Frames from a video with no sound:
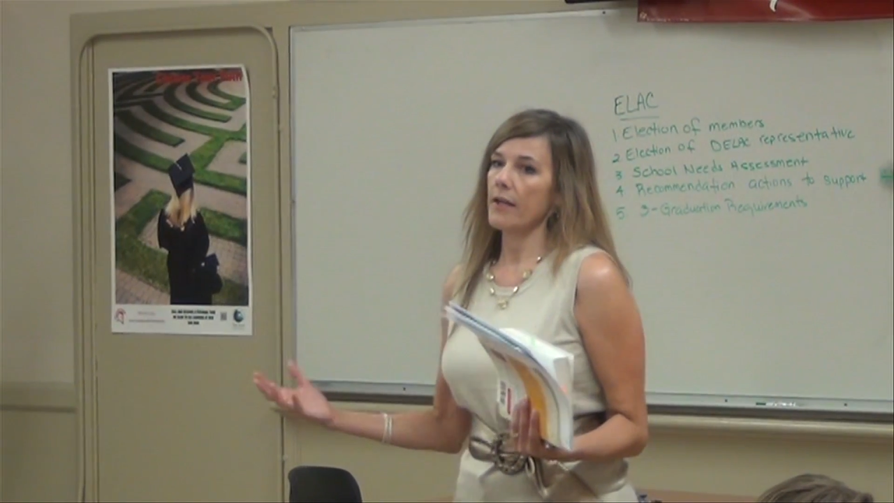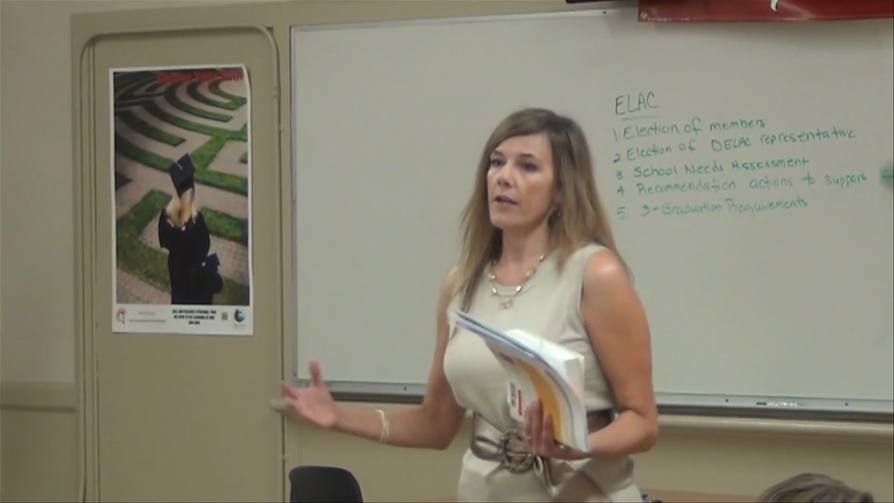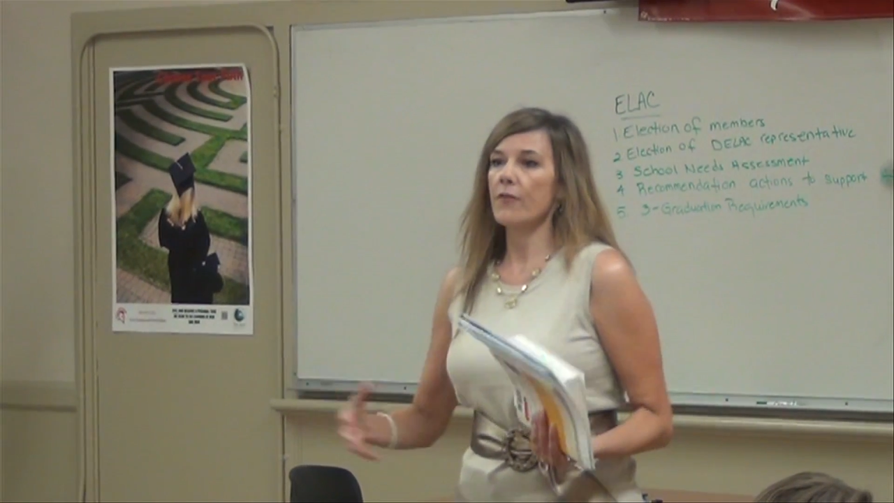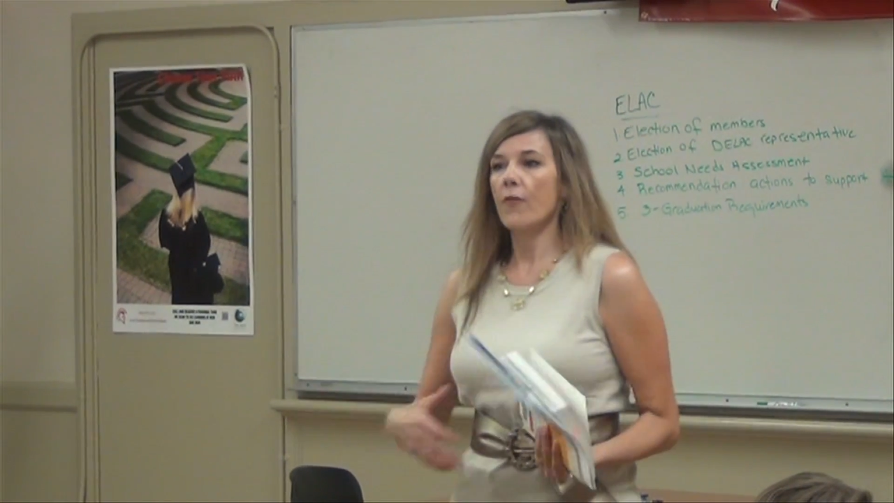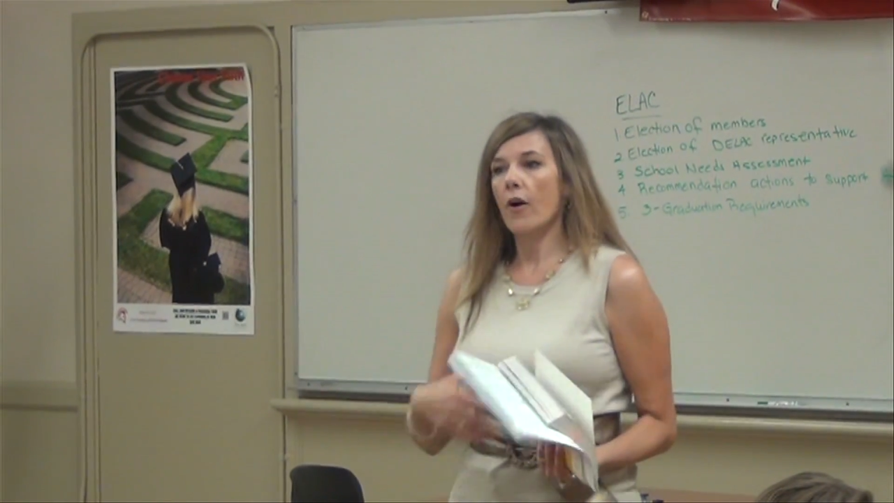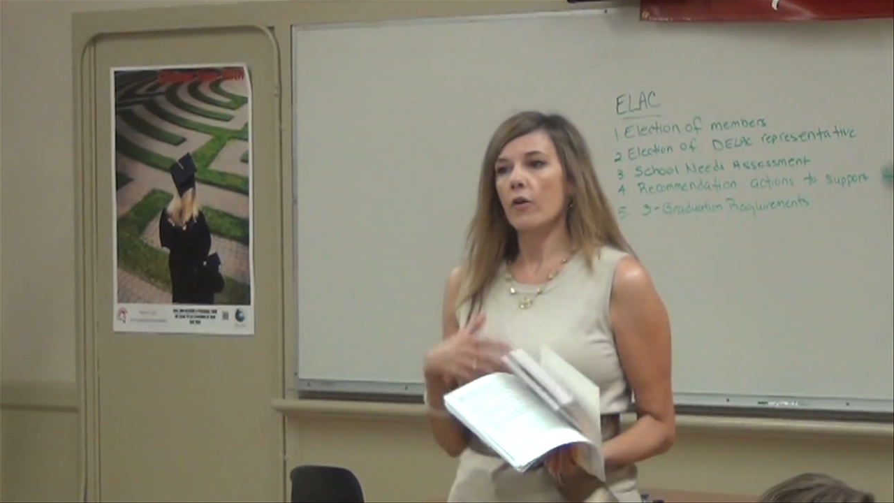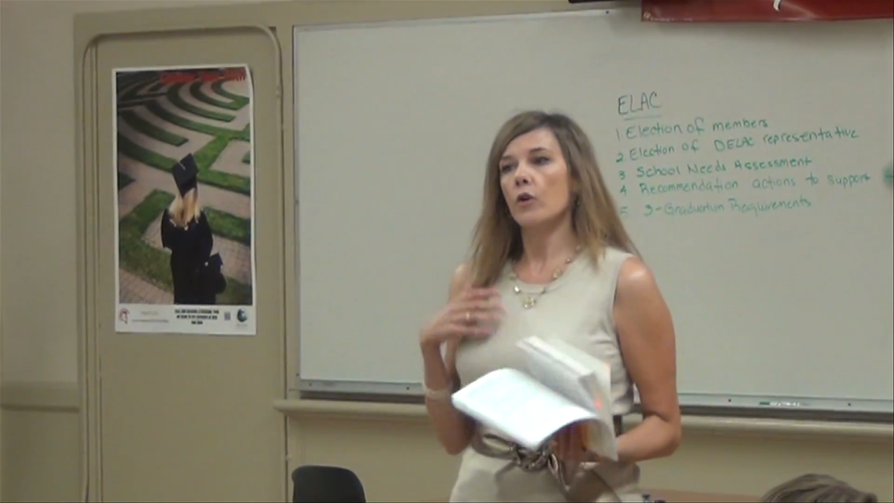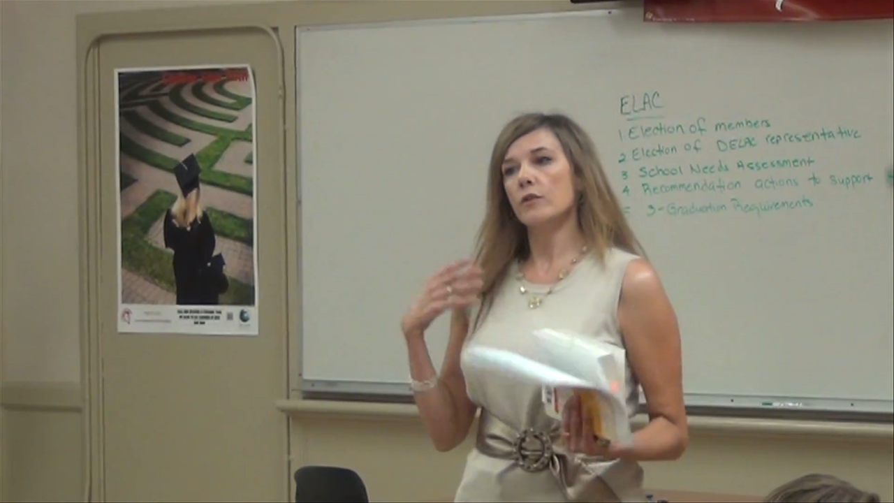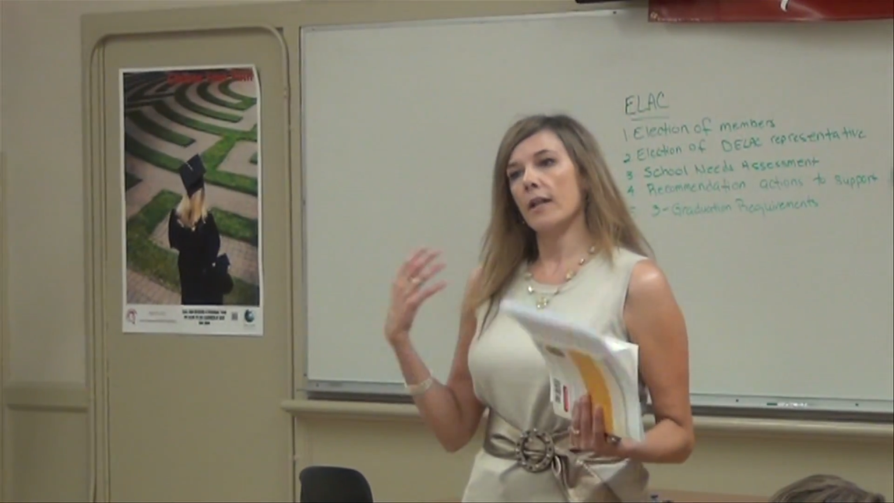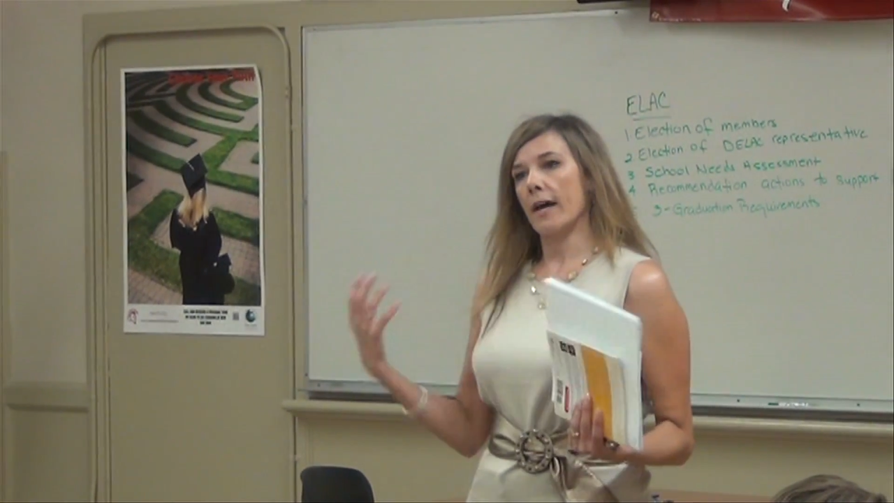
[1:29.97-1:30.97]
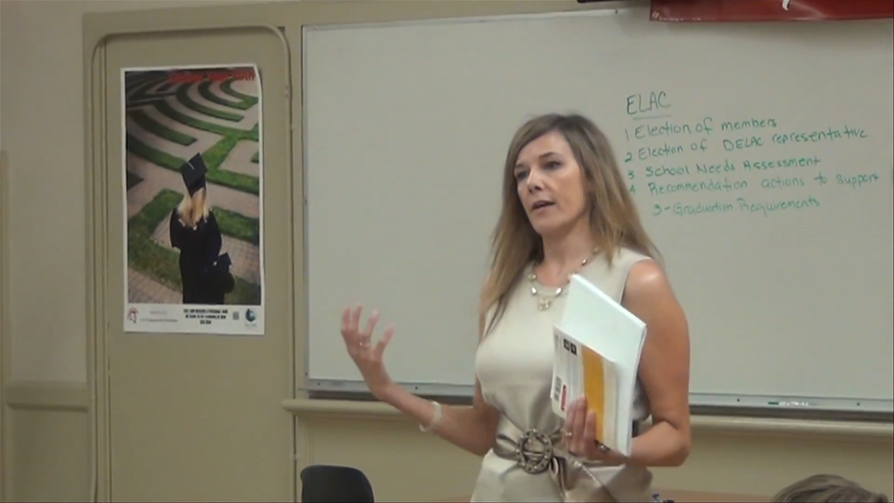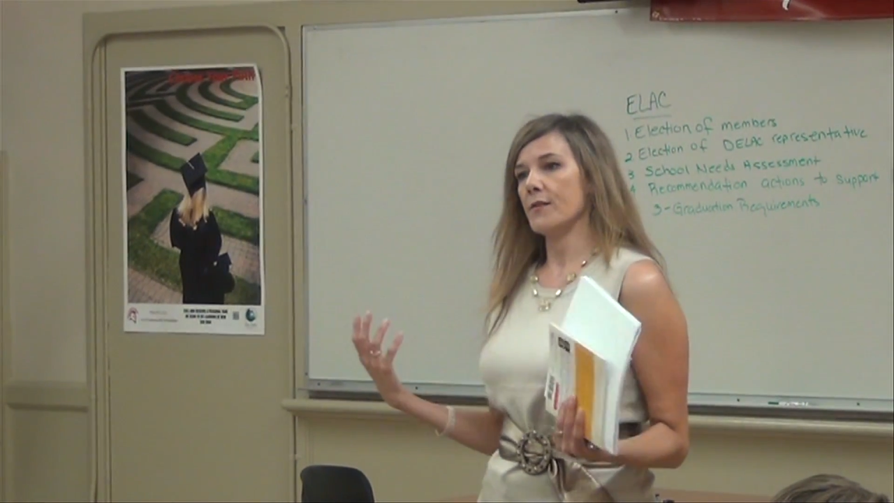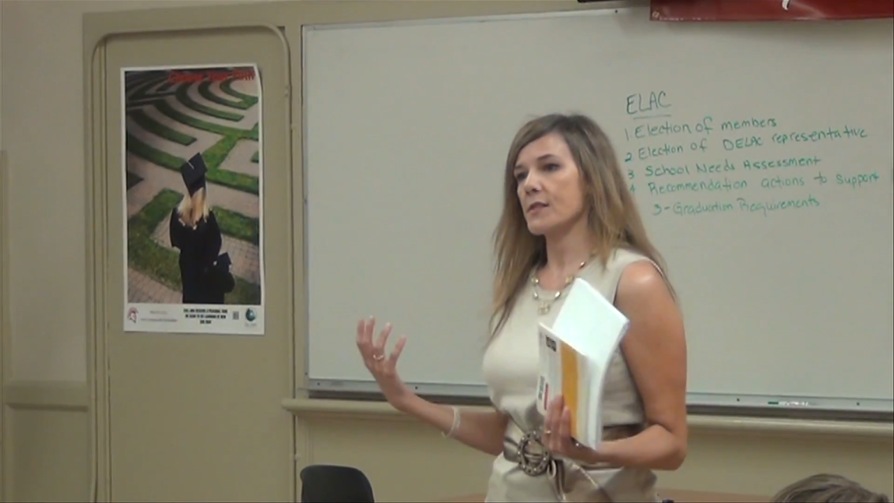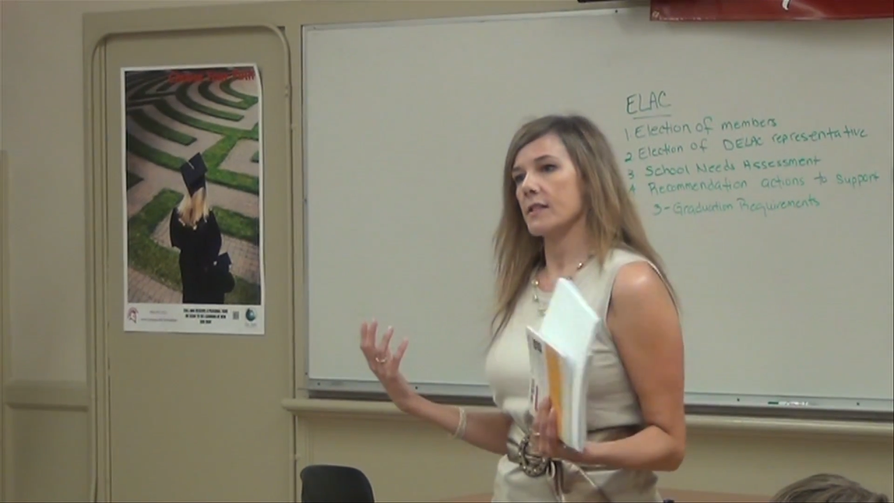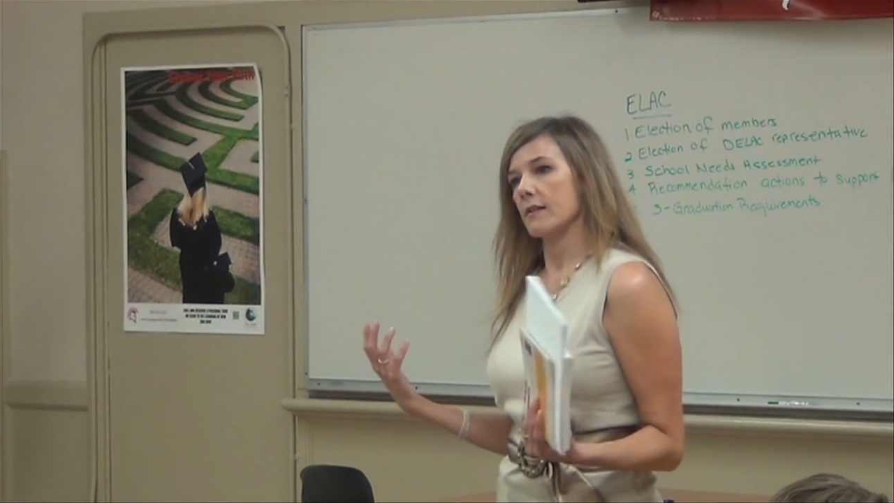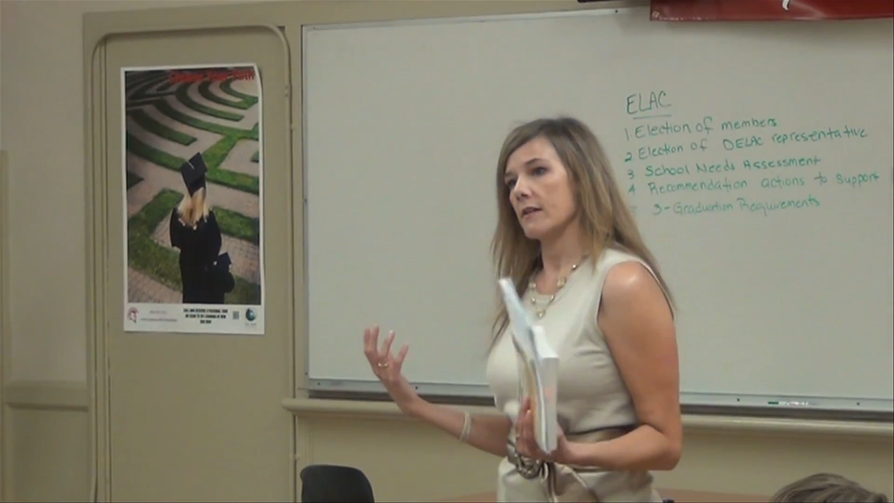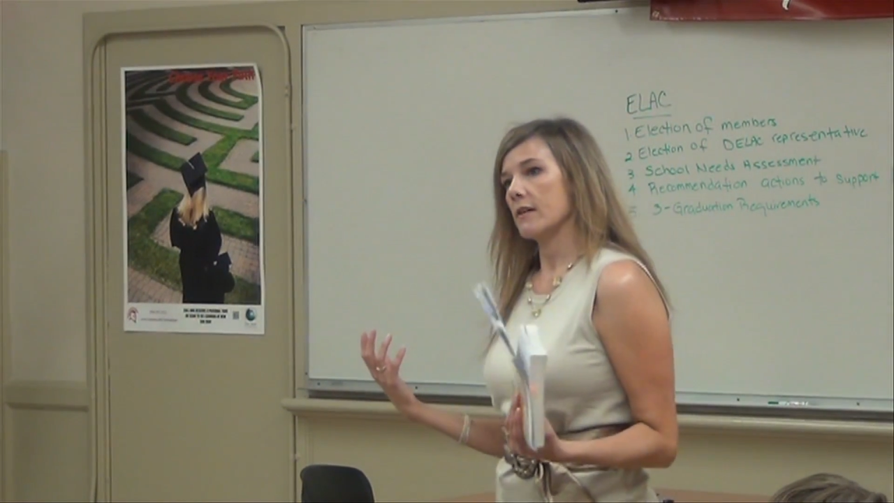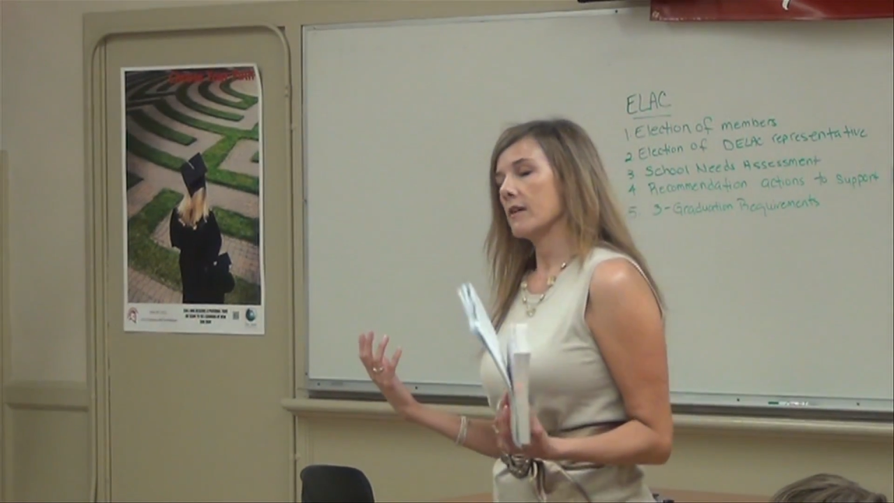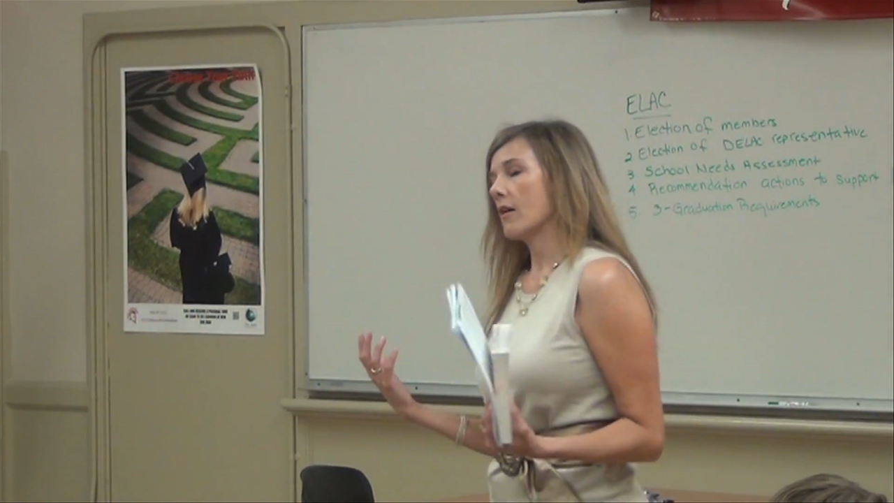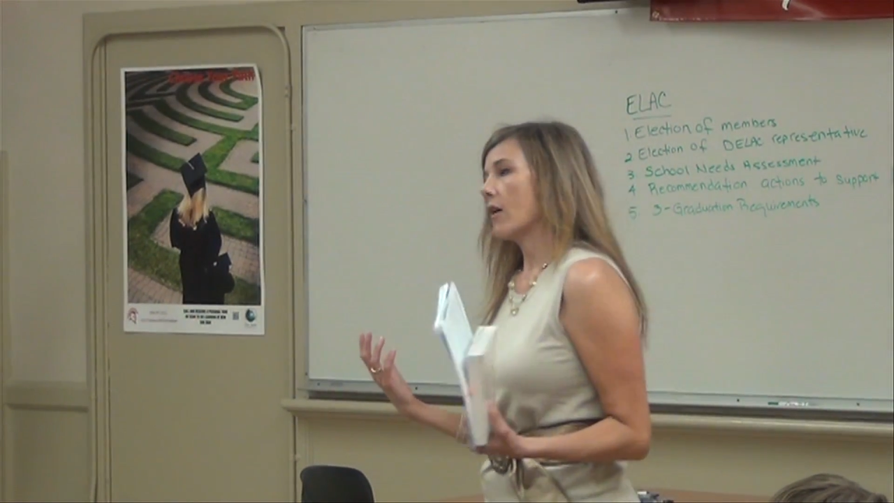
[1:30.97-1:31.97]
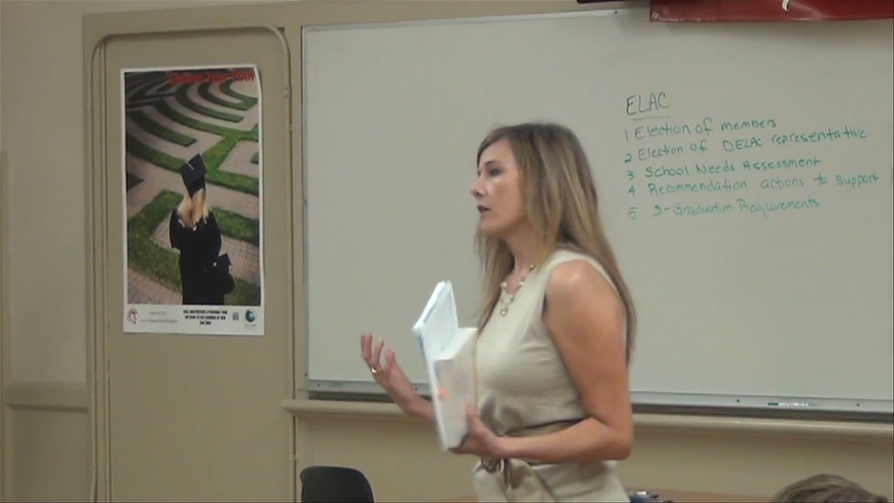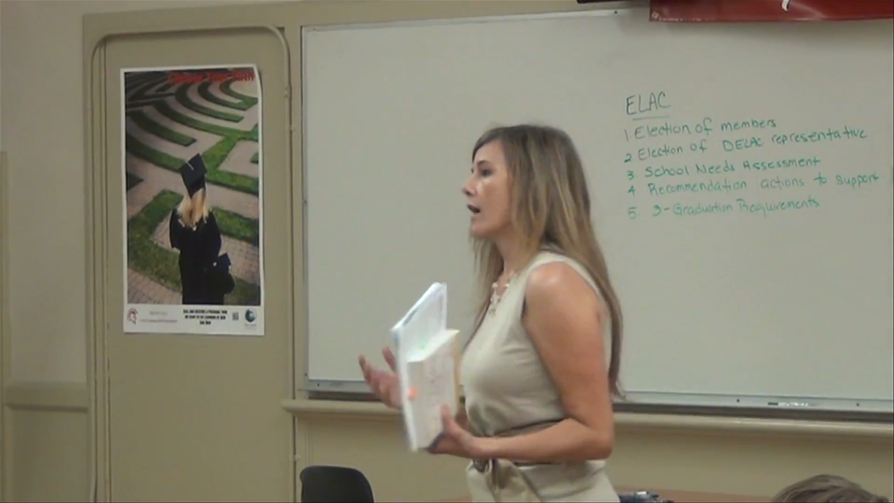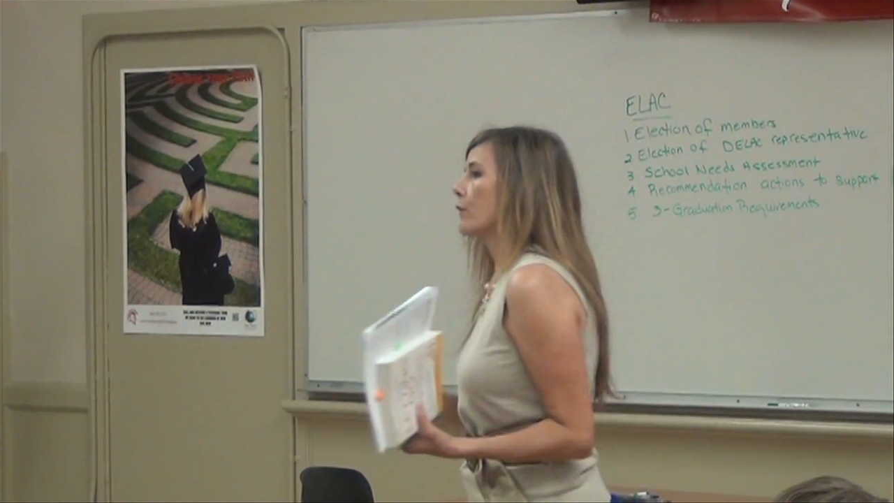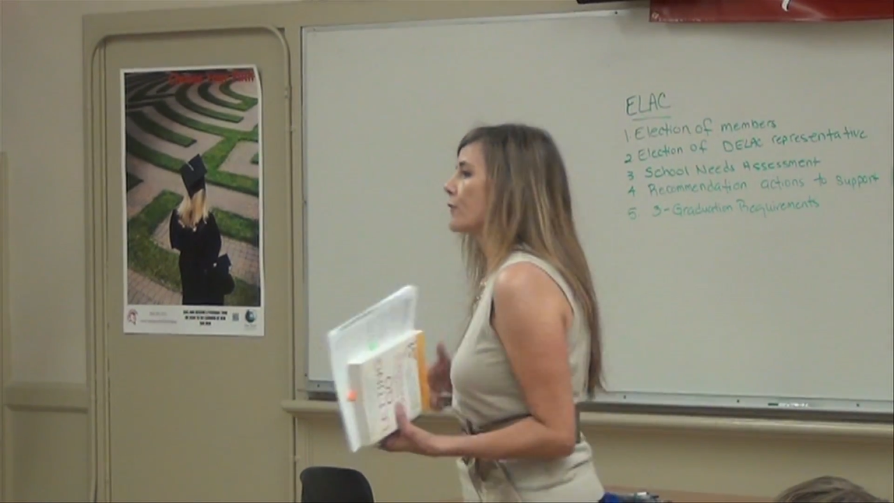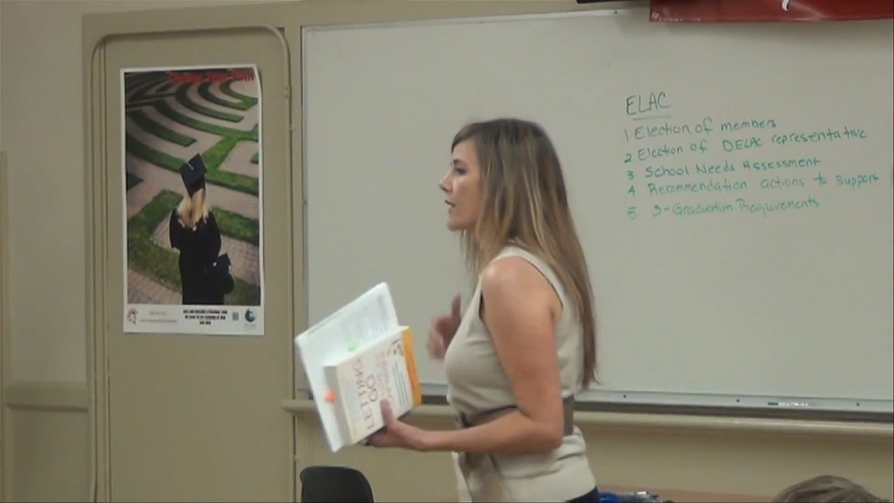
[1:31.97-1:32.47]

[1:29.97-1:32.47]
if our own lives are not